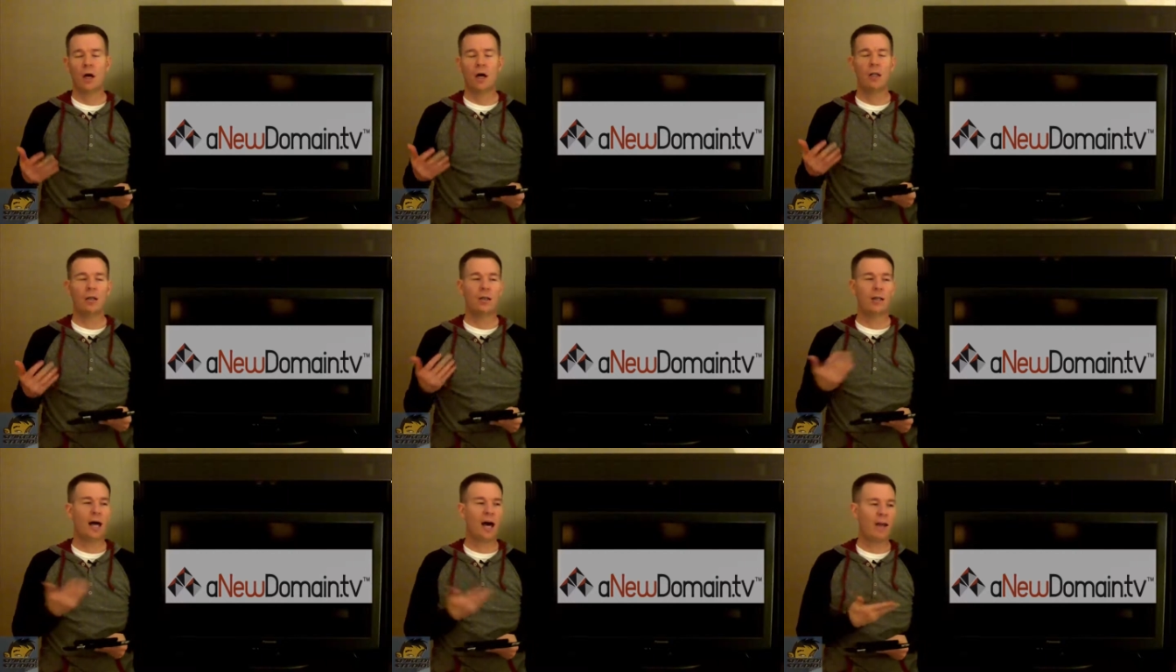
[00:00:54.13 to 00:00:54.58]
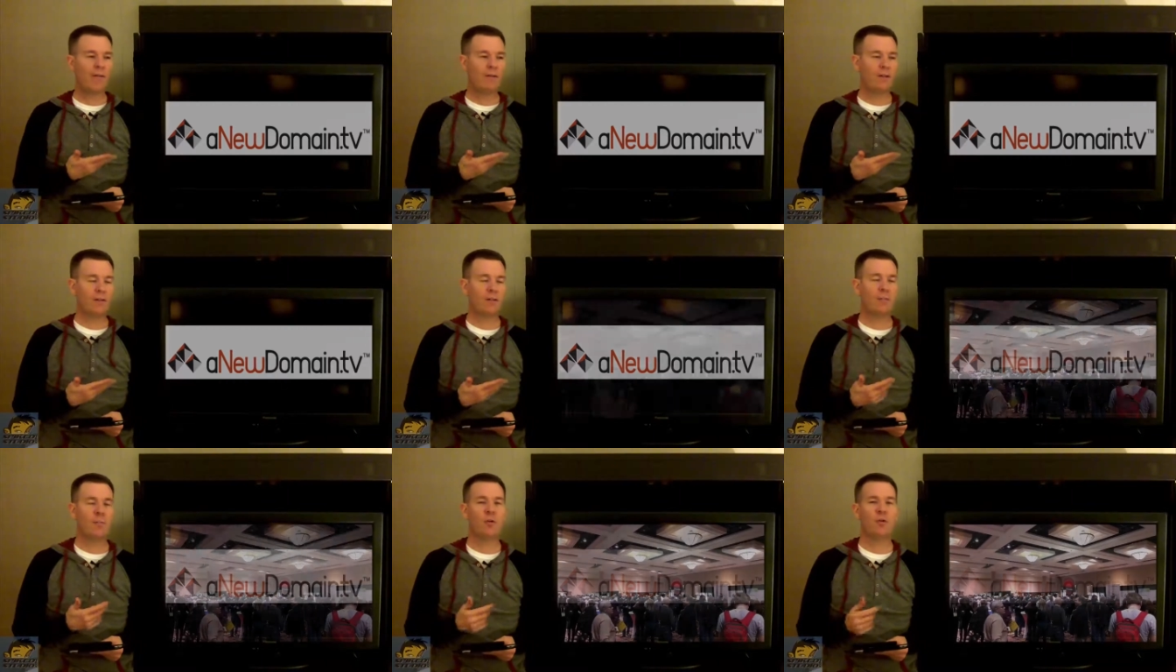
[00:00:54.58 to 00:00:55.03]
A lot of
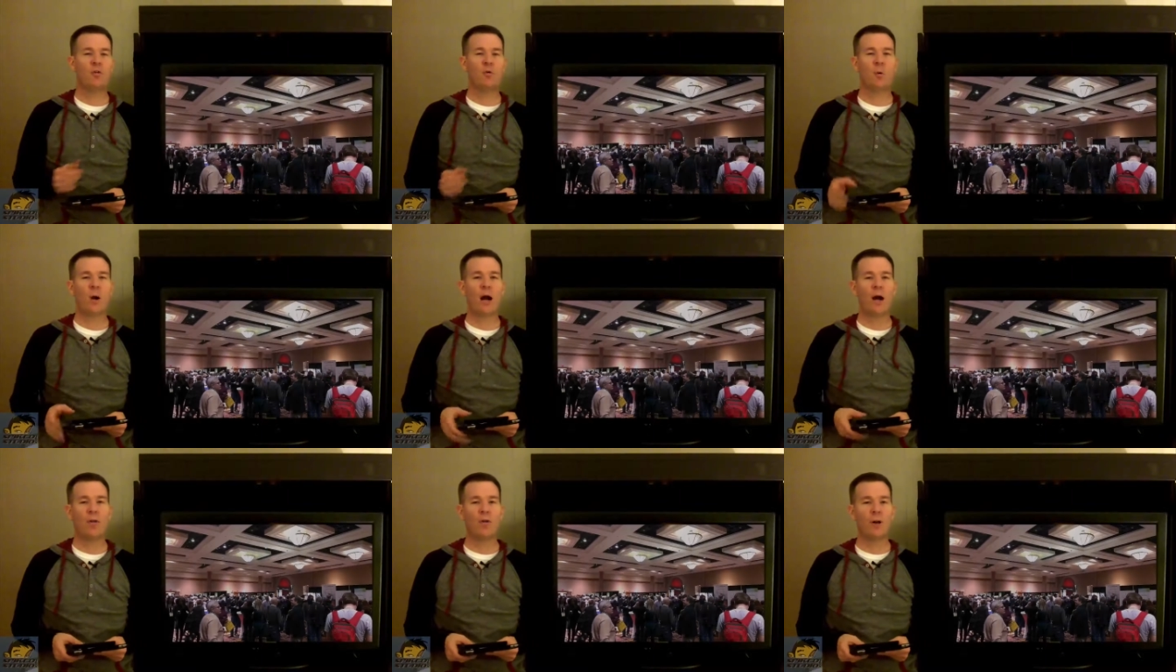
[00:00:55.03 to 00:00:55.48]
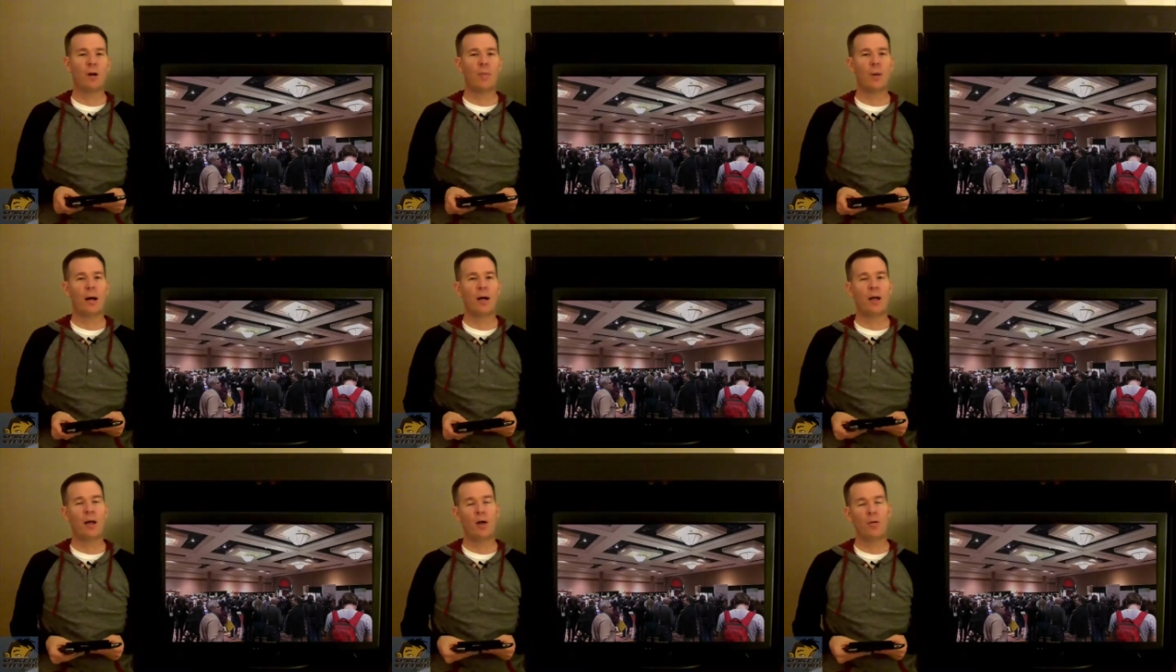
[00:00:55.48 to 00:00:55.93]
exhibitors were out there
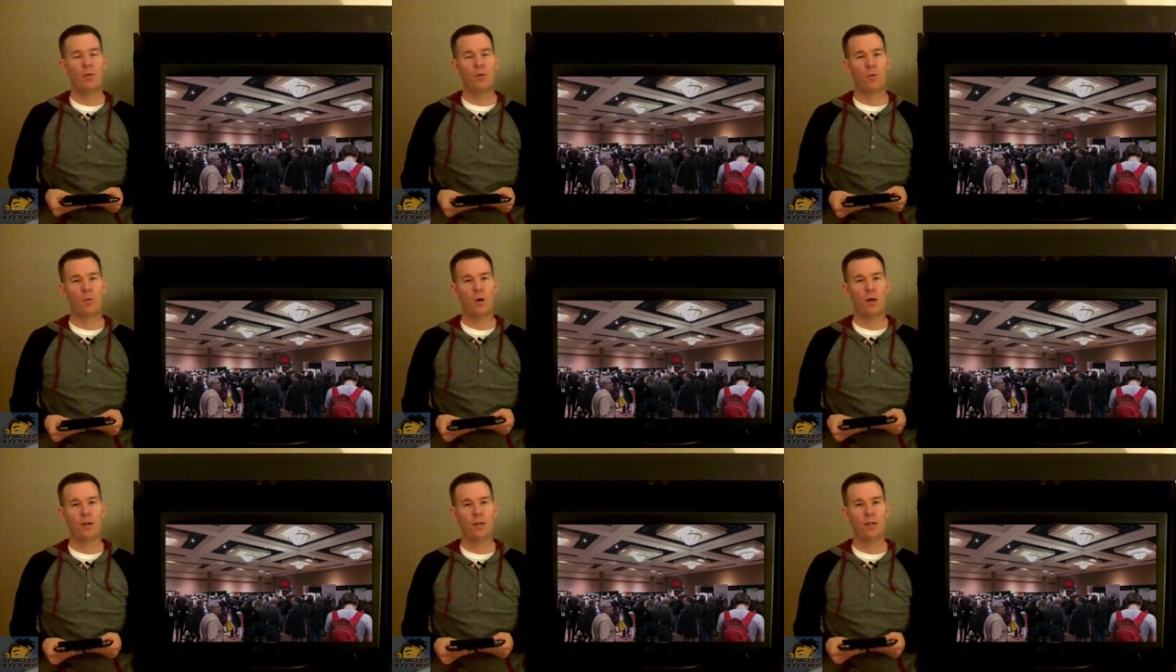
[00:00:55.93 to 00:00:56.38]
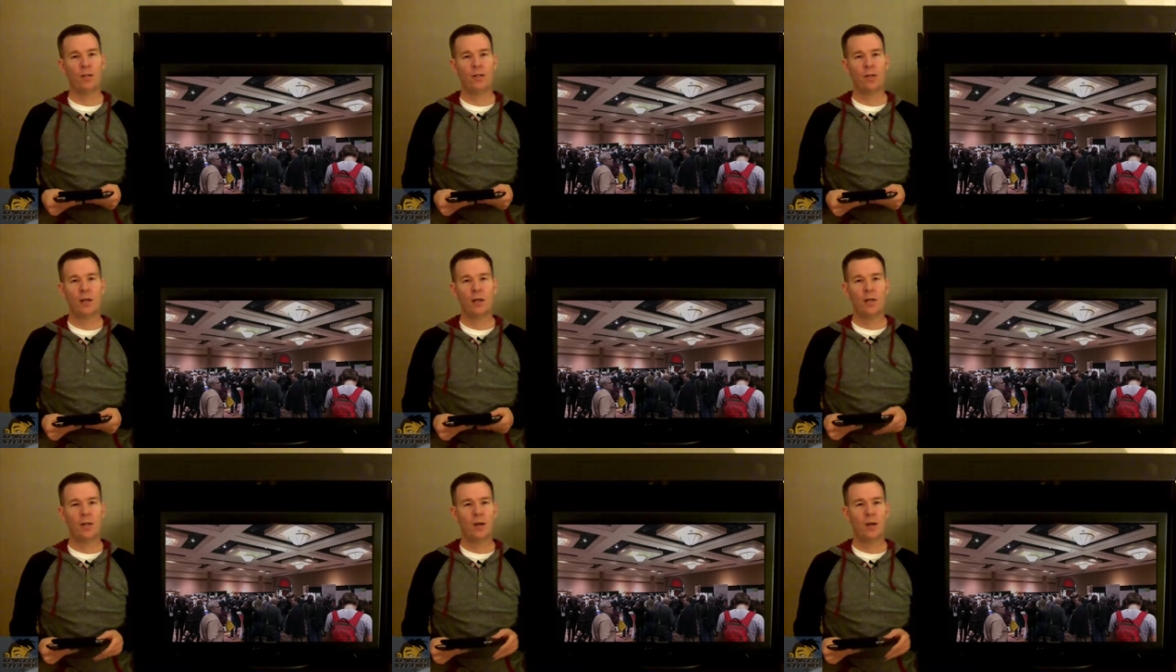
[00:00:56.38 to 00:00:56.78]
about health and wellness.